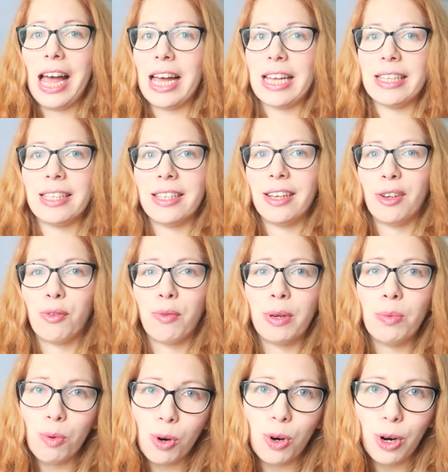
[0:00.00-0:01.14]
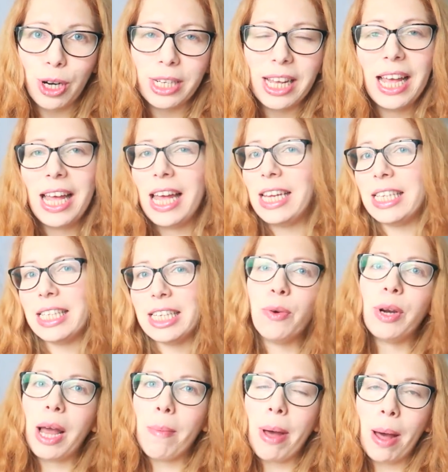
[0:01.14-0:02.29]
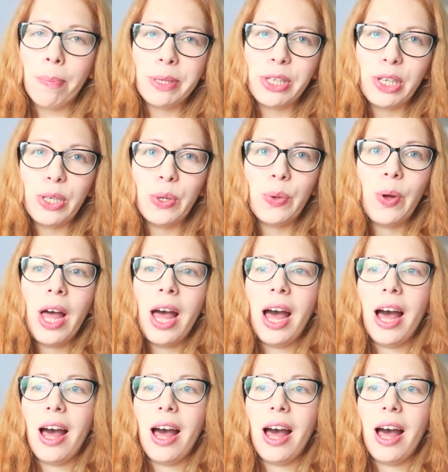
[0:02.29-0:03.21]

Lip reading: as a reward and see what I'm up to,